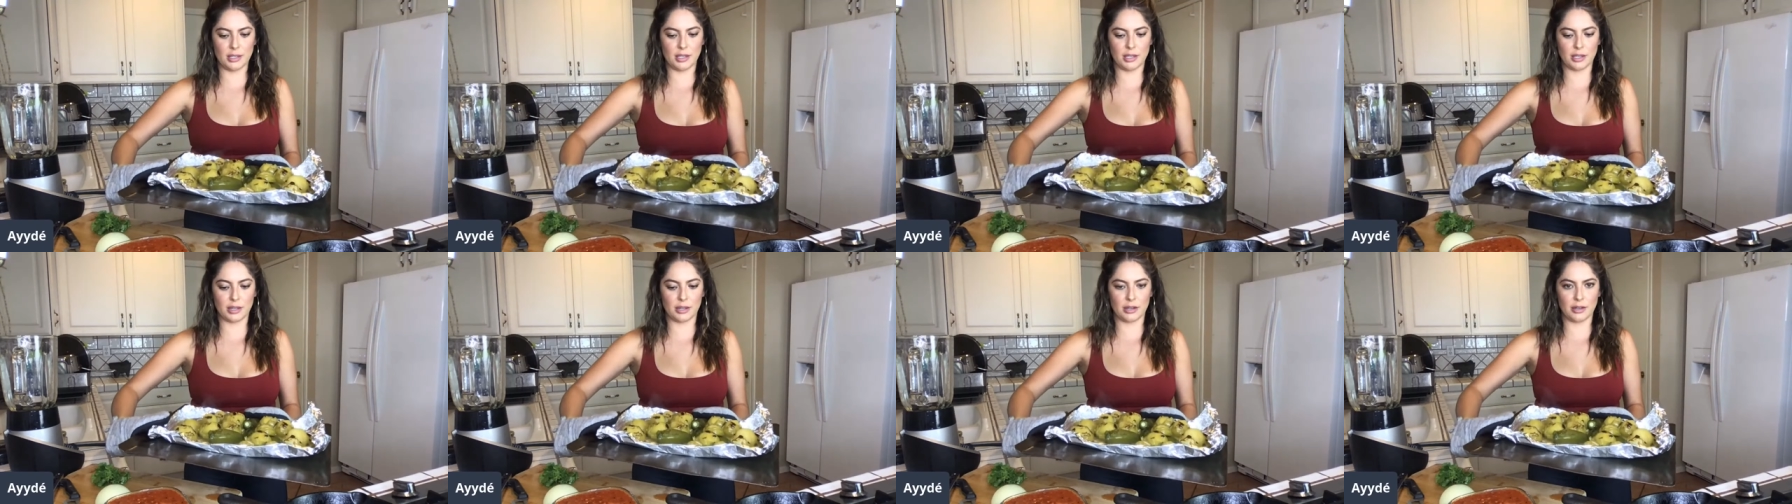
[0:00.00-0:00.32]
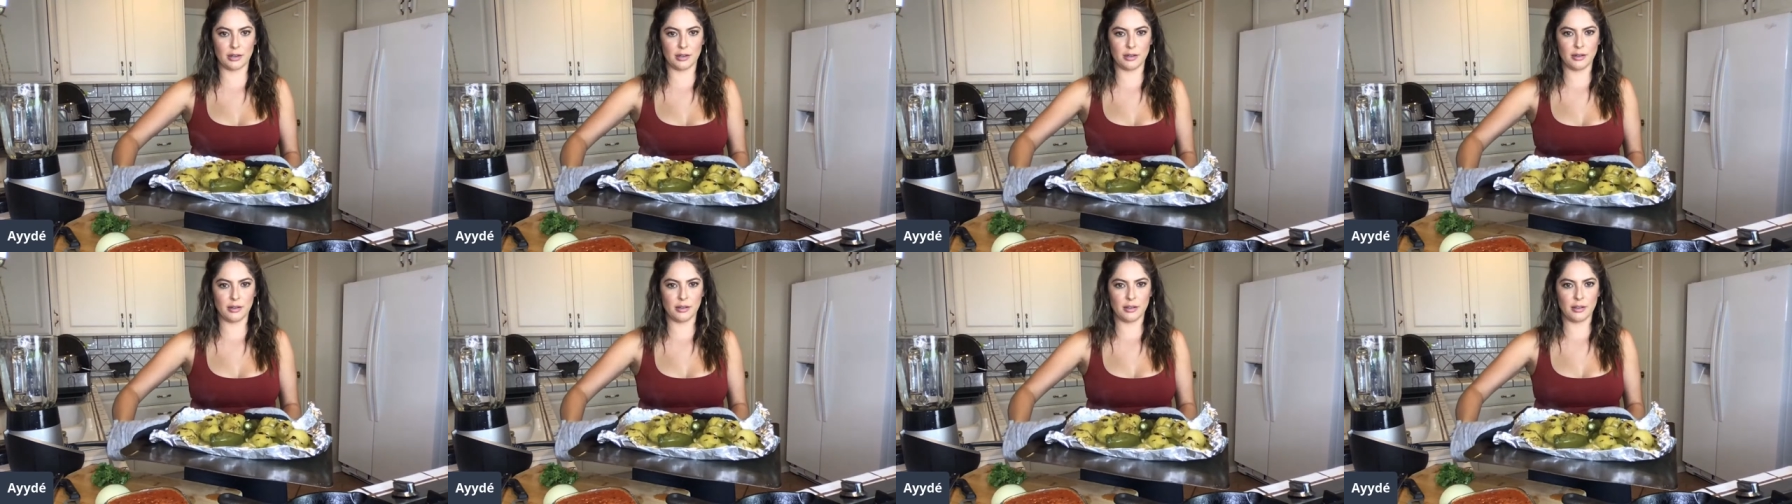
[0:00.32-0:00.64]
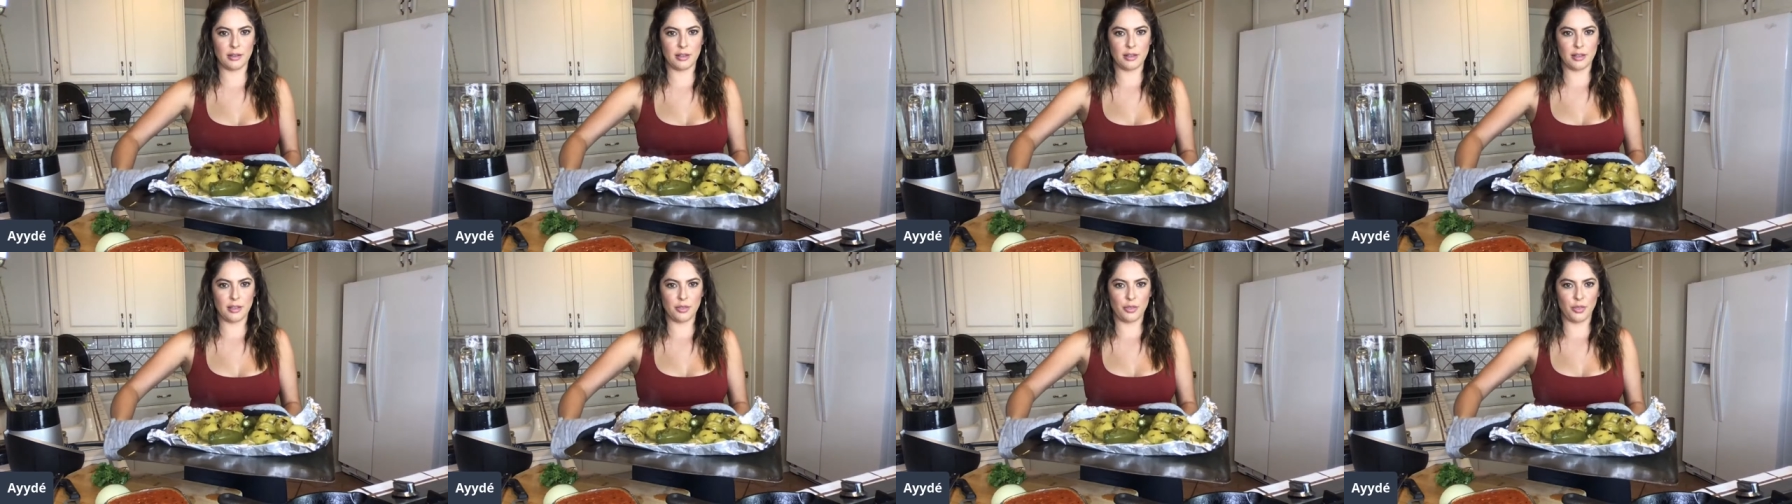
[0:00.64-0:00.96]
here.
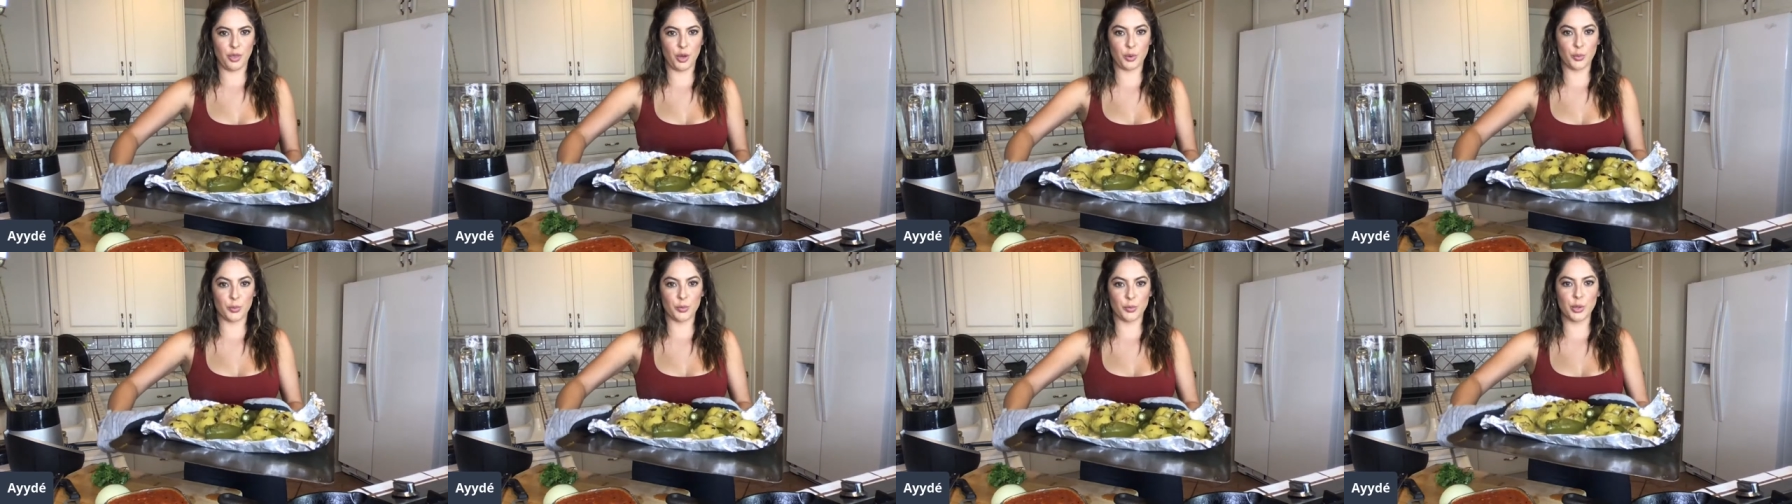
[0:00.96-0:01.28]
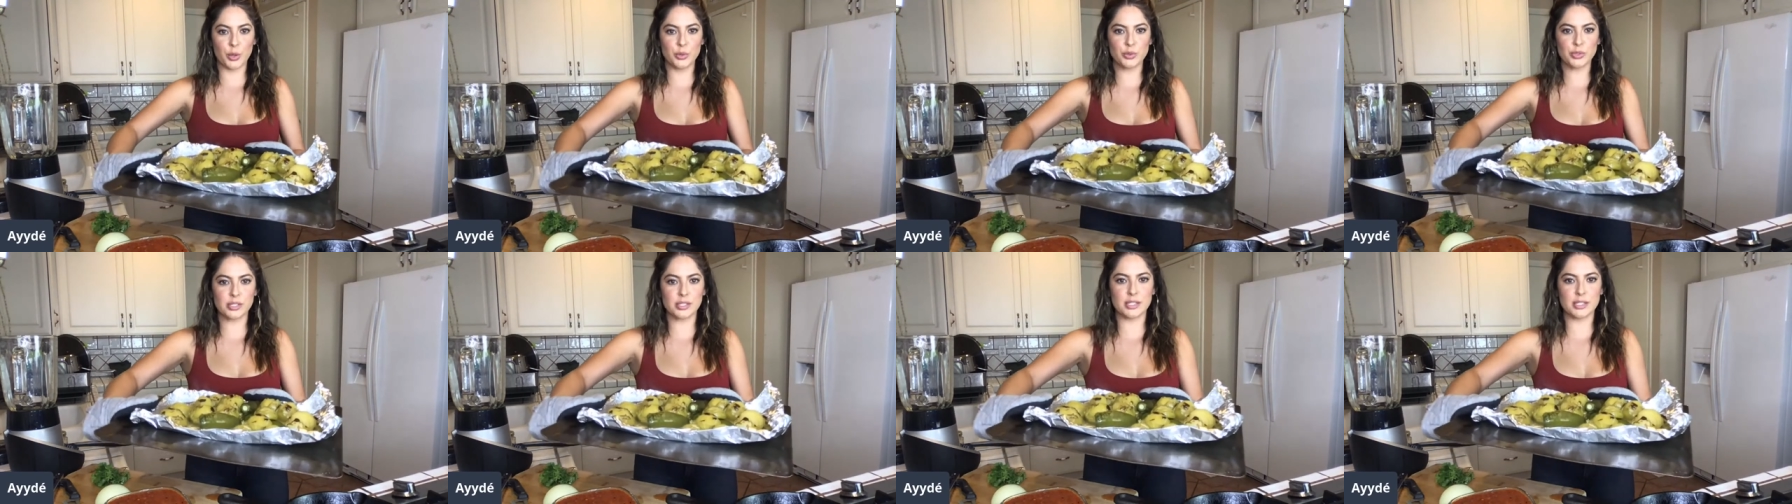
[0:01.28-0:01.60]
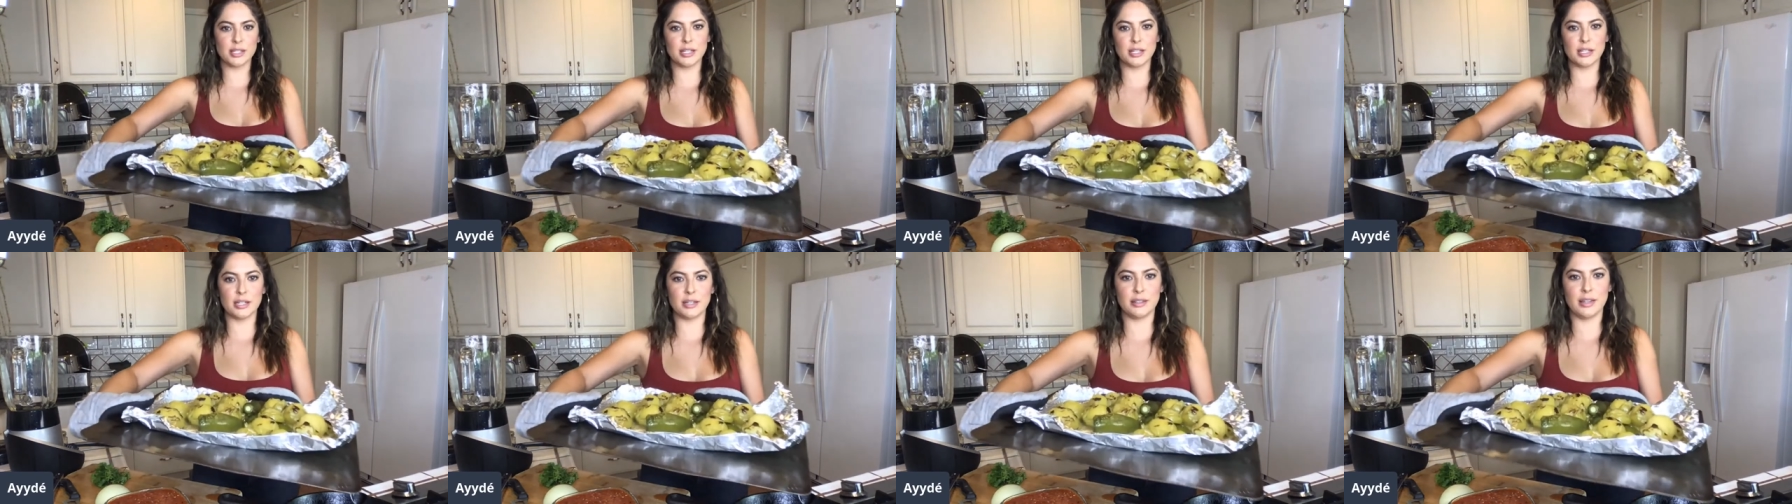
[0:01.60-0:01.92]
They're
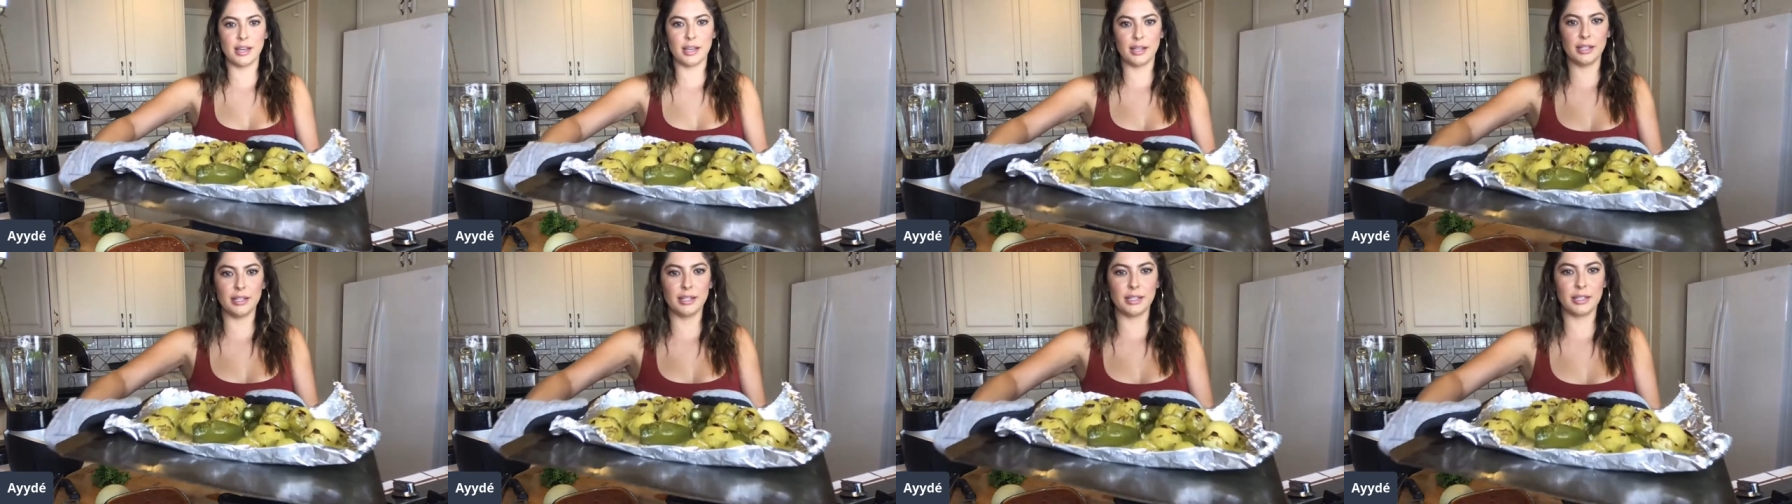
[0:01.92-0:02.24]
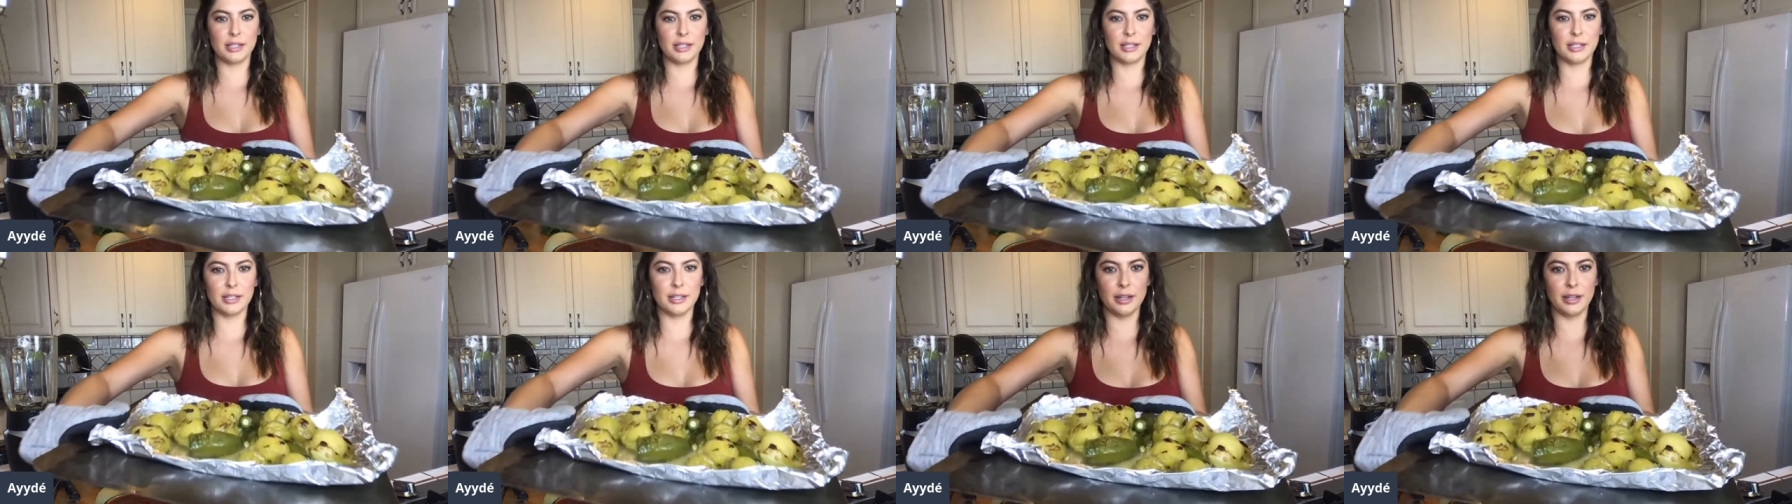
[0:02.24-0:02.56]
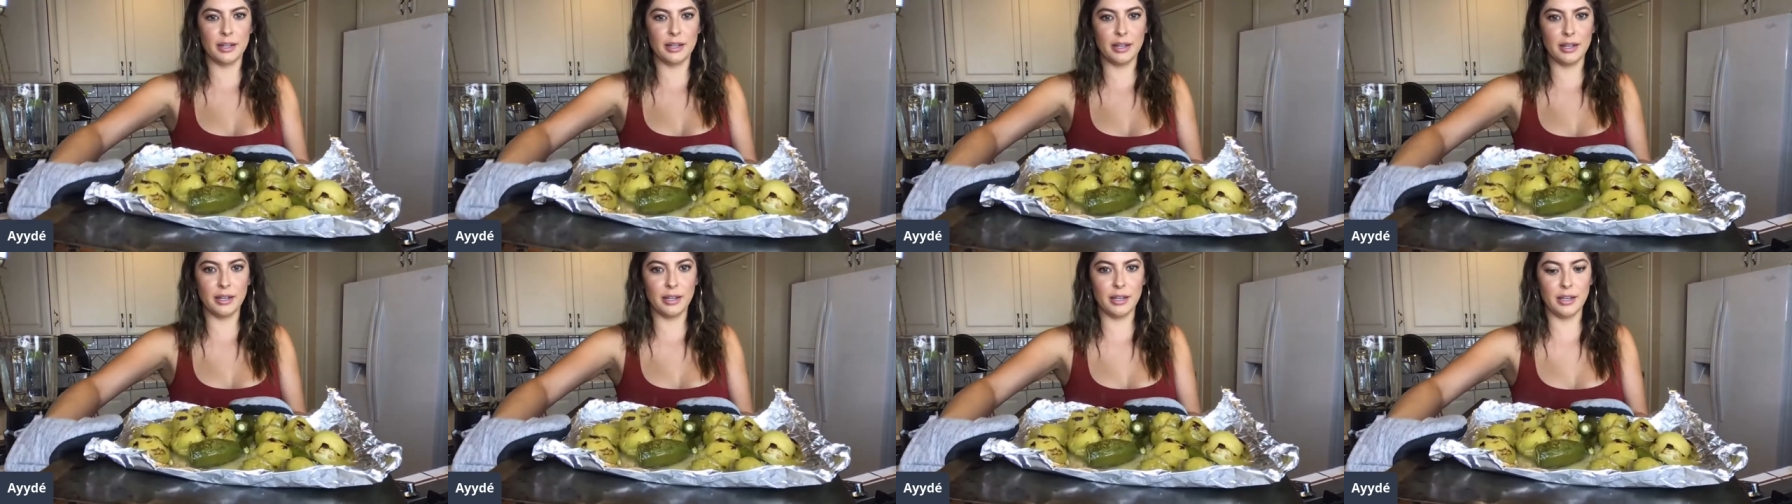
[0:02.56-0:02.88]
roasted, they look
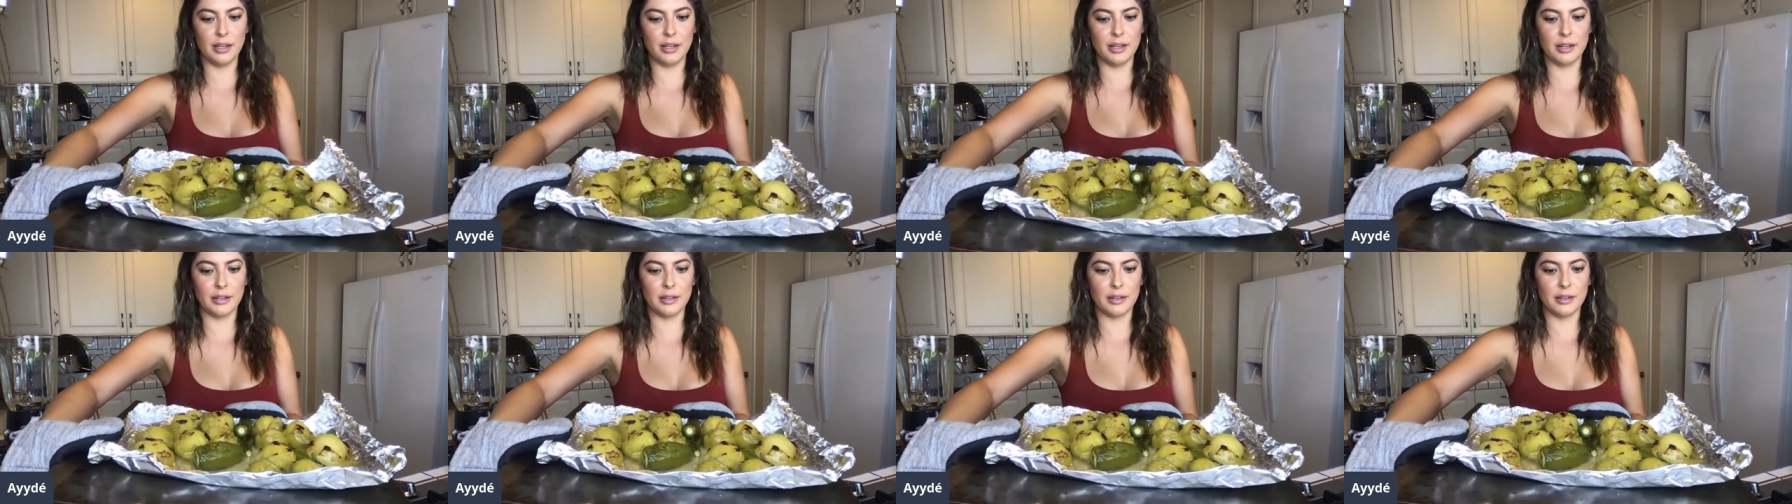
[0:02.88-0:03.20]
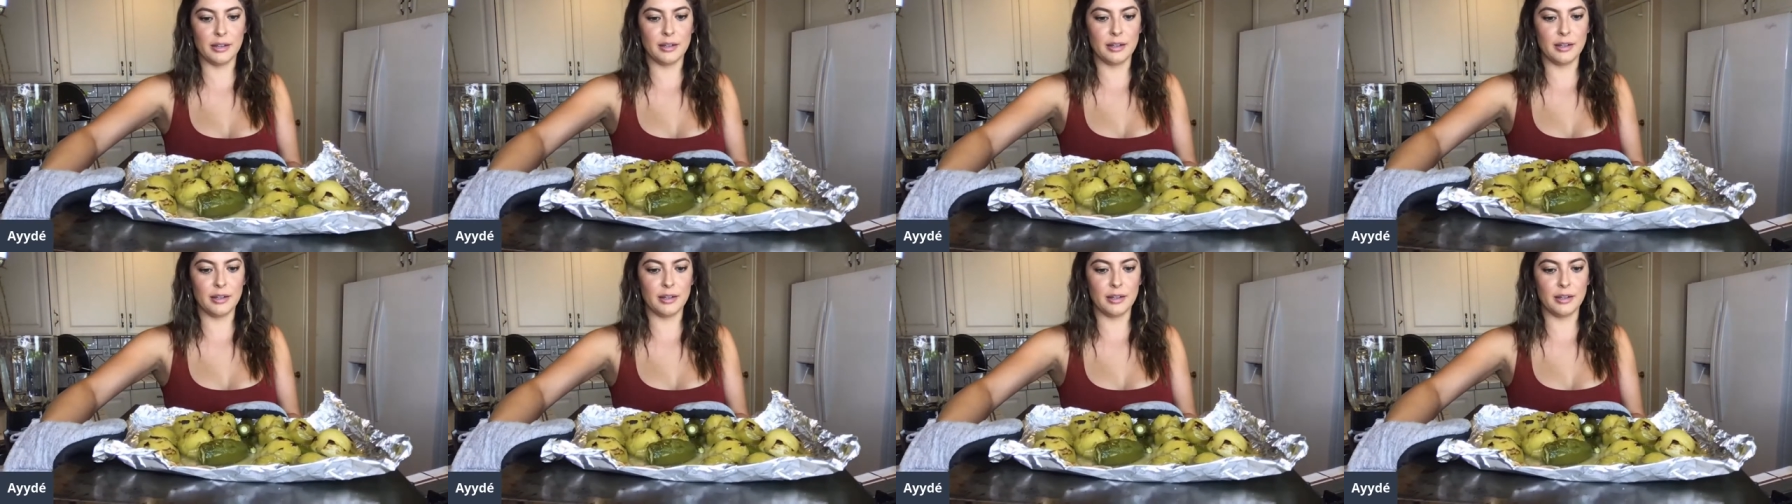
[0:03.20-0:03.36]
good.